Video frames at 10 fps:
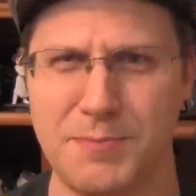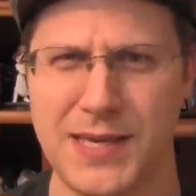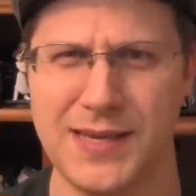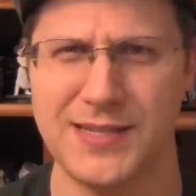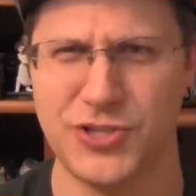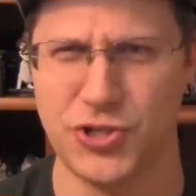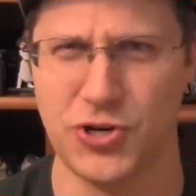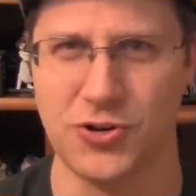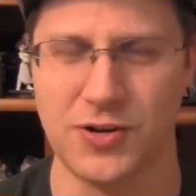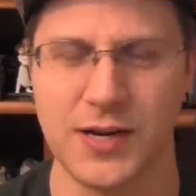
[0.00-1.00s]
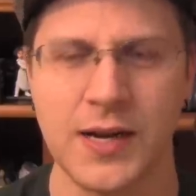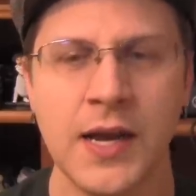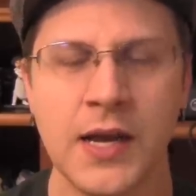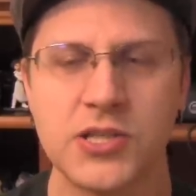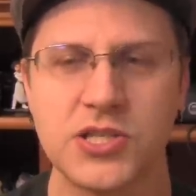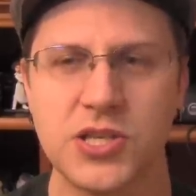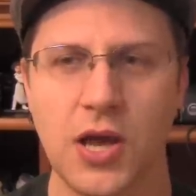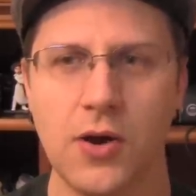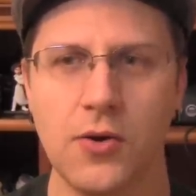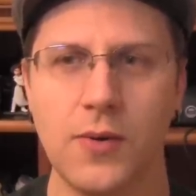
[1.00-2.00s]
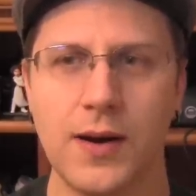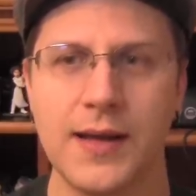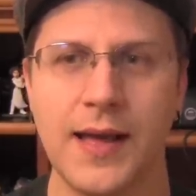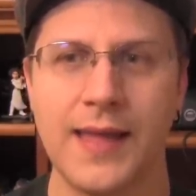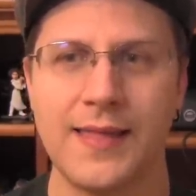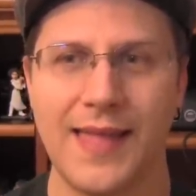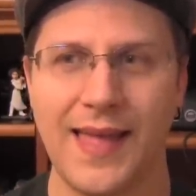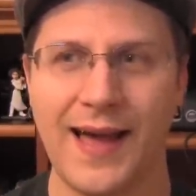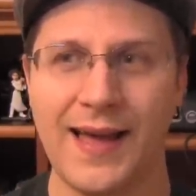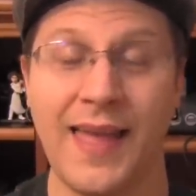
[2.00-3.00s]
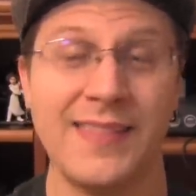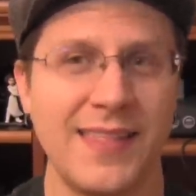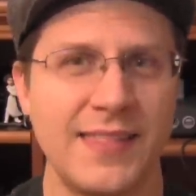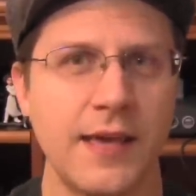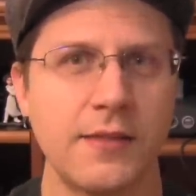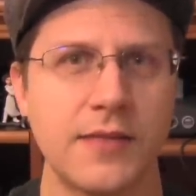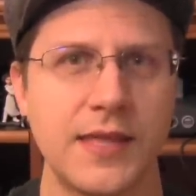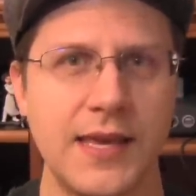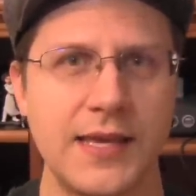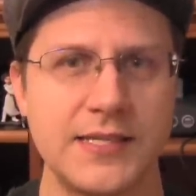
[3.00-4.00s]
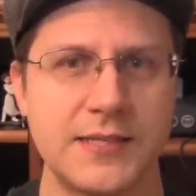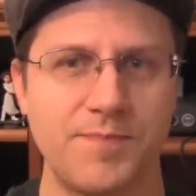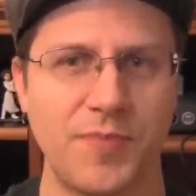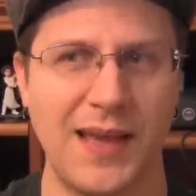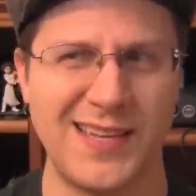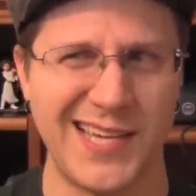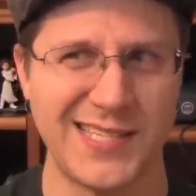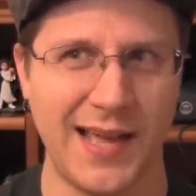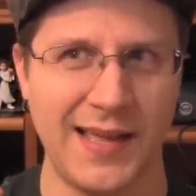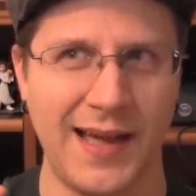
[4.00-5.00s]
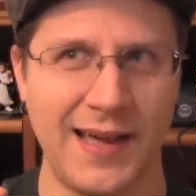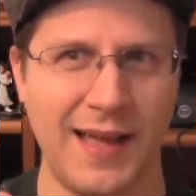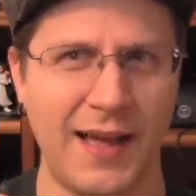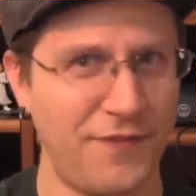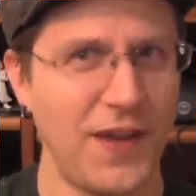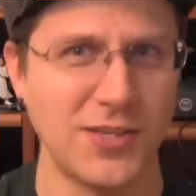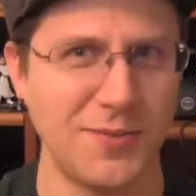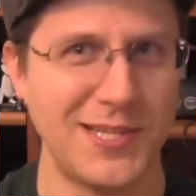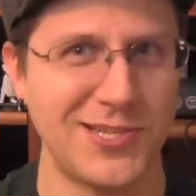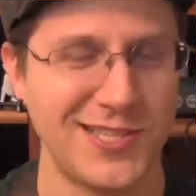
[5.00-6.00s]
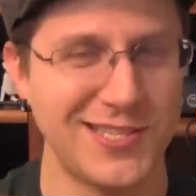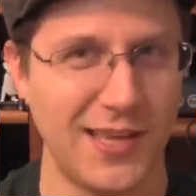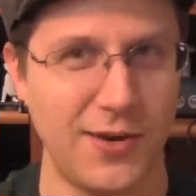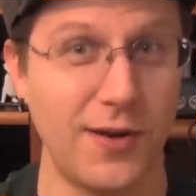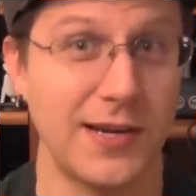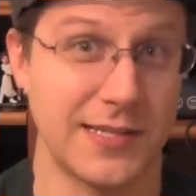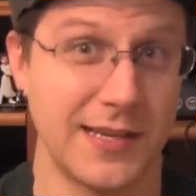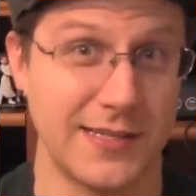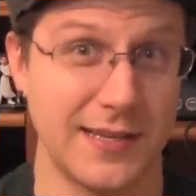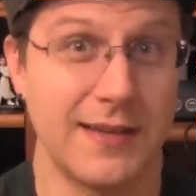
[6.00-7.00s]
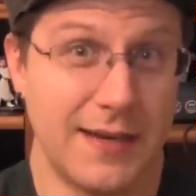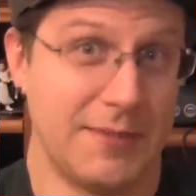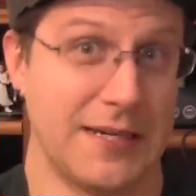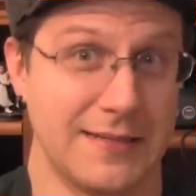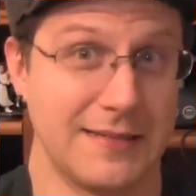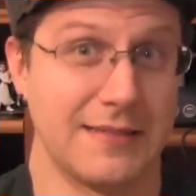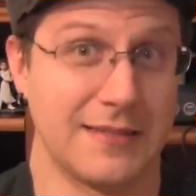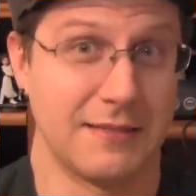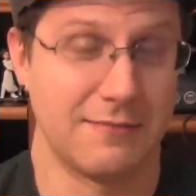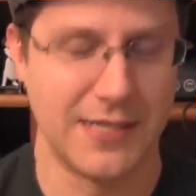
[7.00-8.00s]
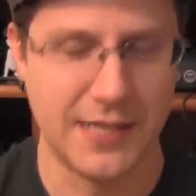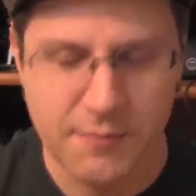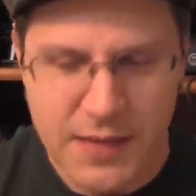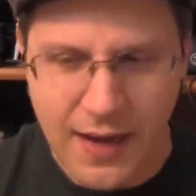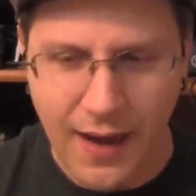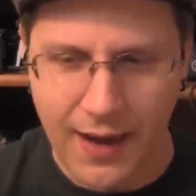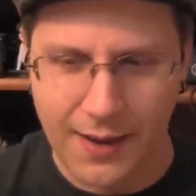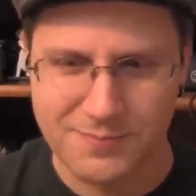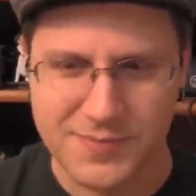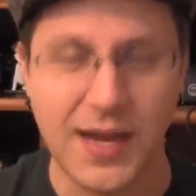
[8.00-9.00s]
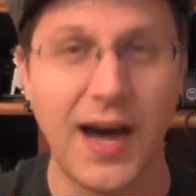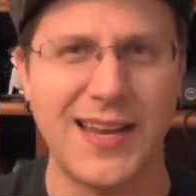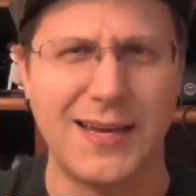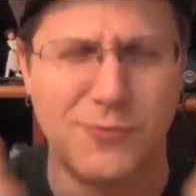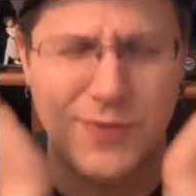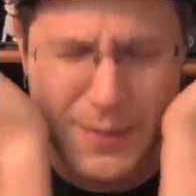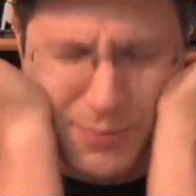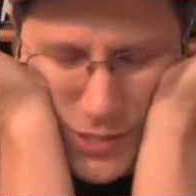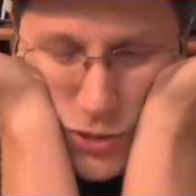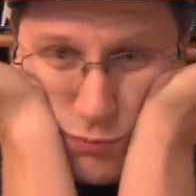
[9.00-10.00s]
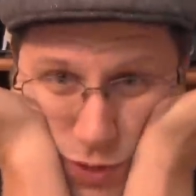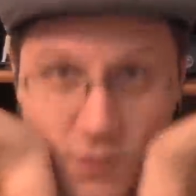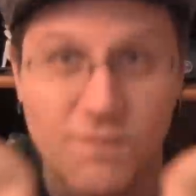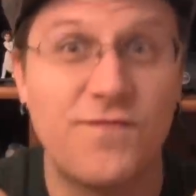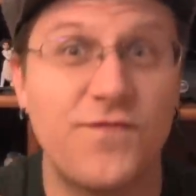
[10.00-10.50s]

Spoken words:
of being a jerk. So, and the other thing is, because I failed to mention this later on, because like I said, I'm editing this thing right now. God, I'm rambling too much.